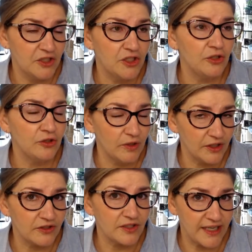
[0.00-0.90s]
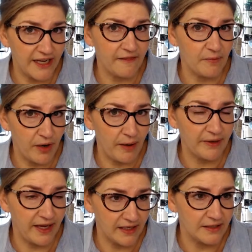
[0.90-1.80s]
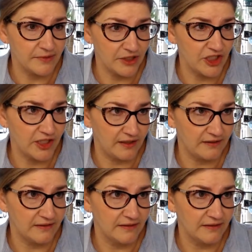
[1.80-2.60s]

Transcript: Do you understand the propaganda machine?